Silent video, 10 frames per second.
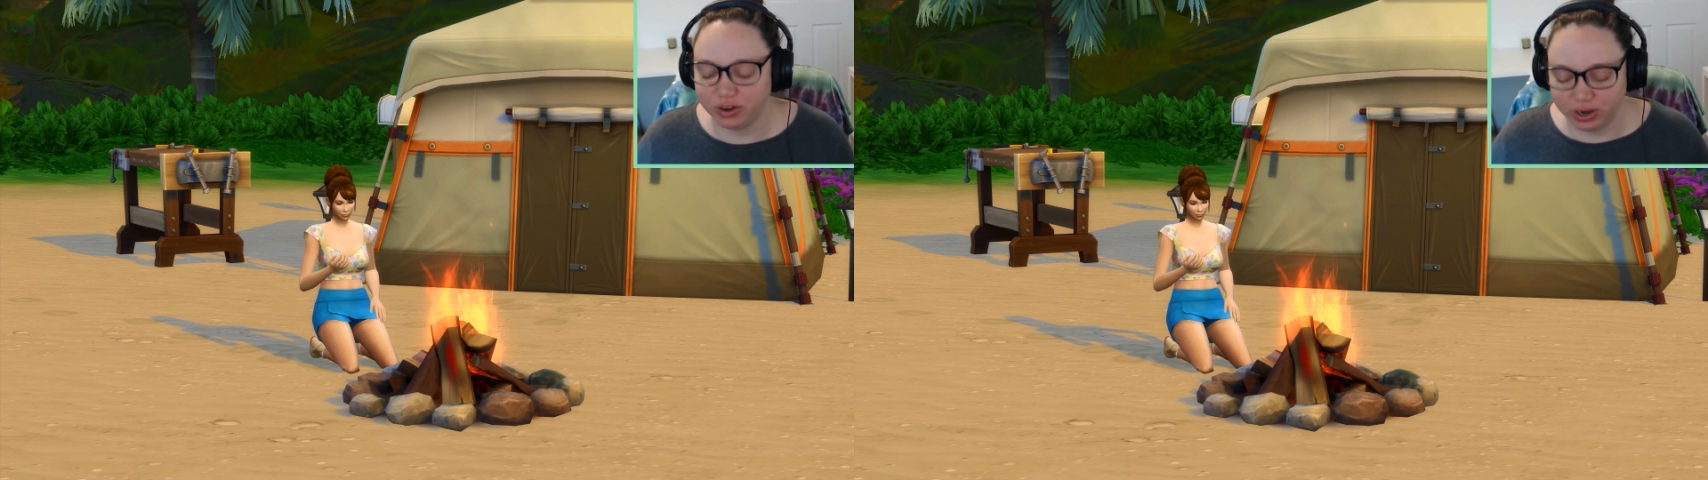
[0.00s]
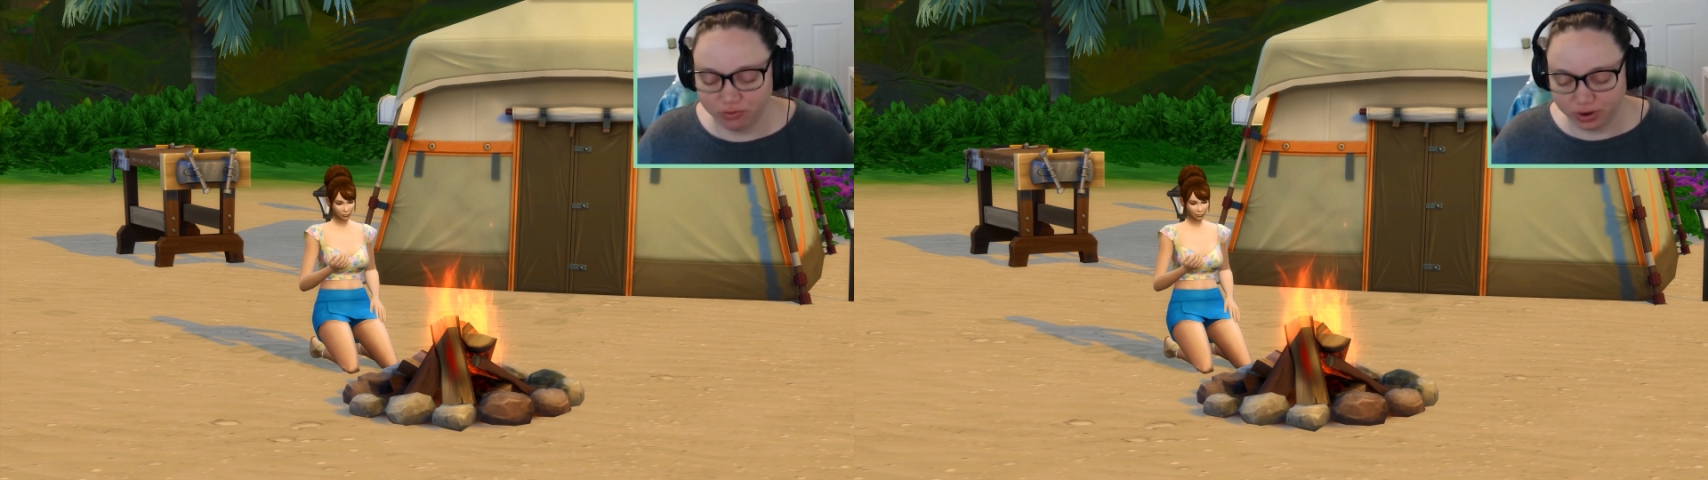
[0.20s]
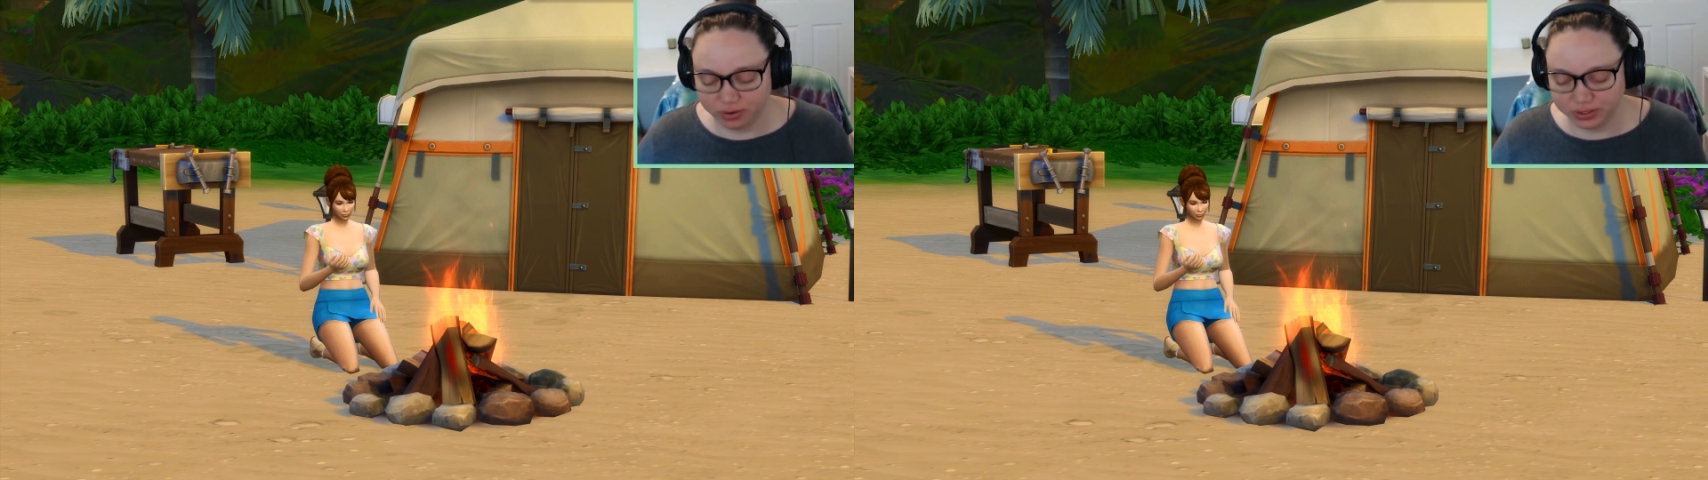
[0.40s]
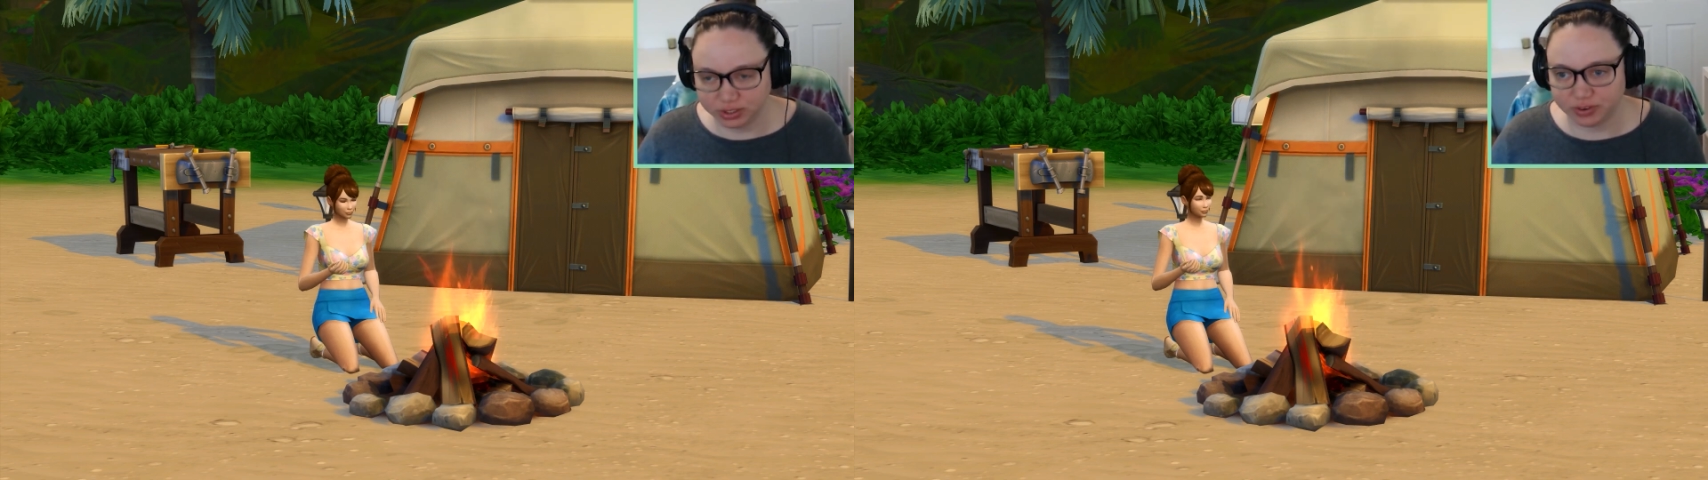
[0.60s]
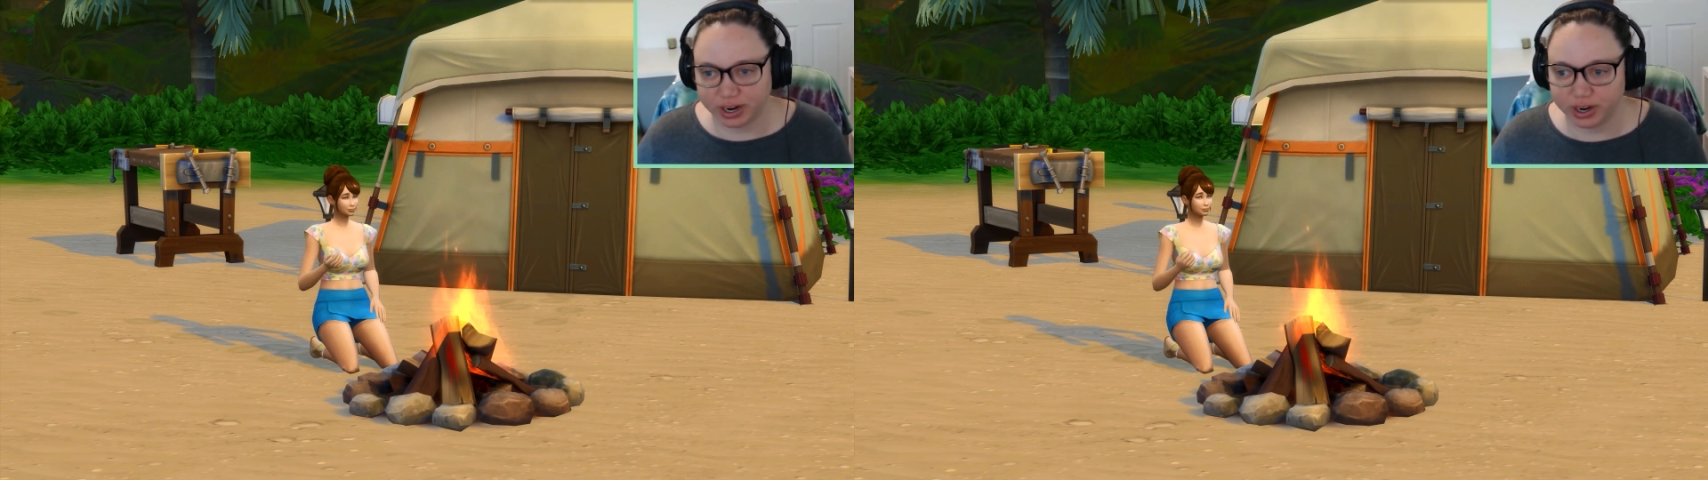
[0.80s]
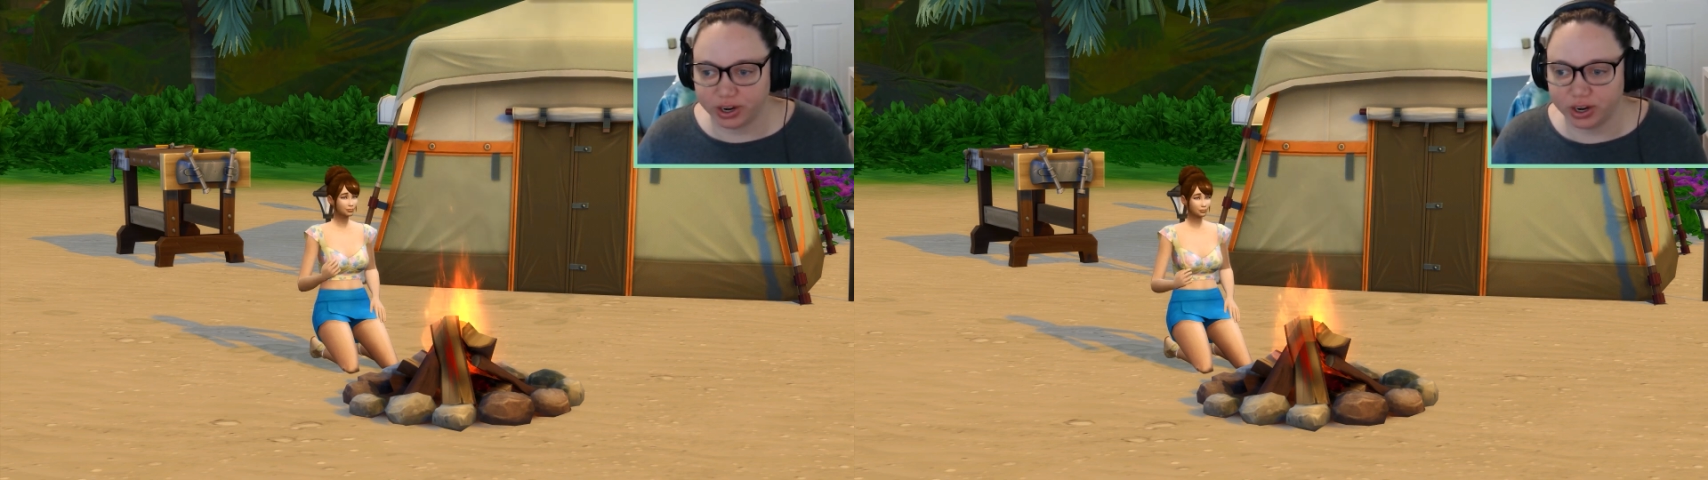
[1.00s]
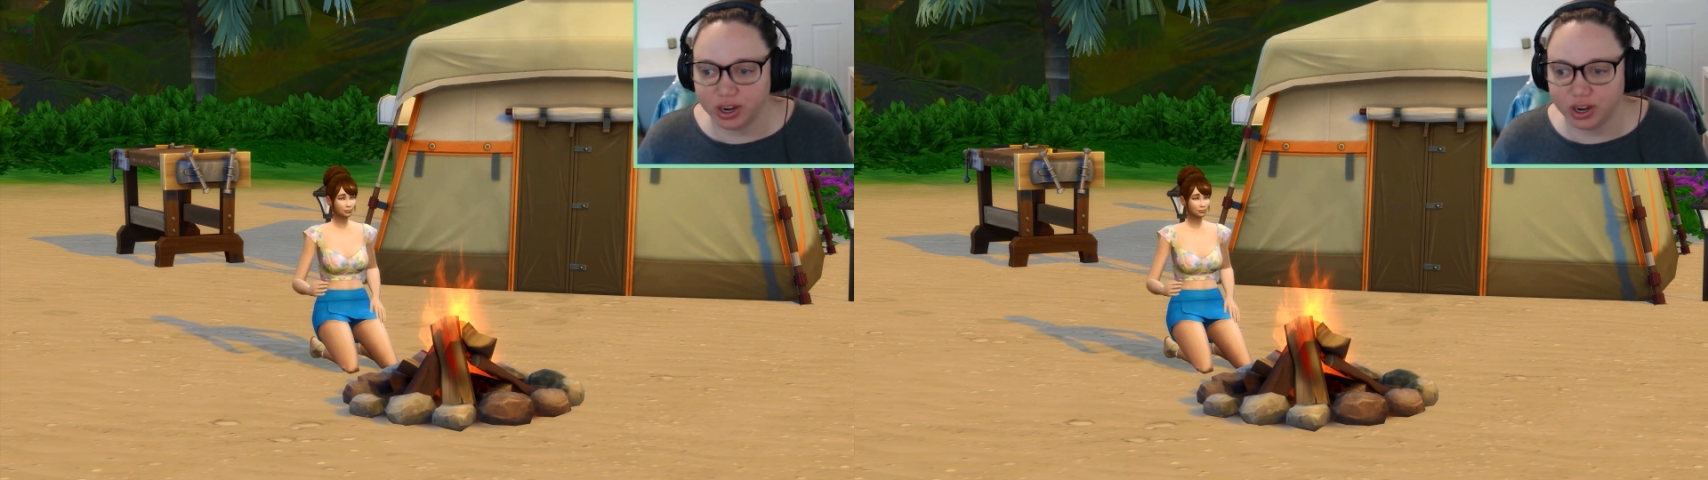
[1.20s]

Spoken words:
in front of this fire.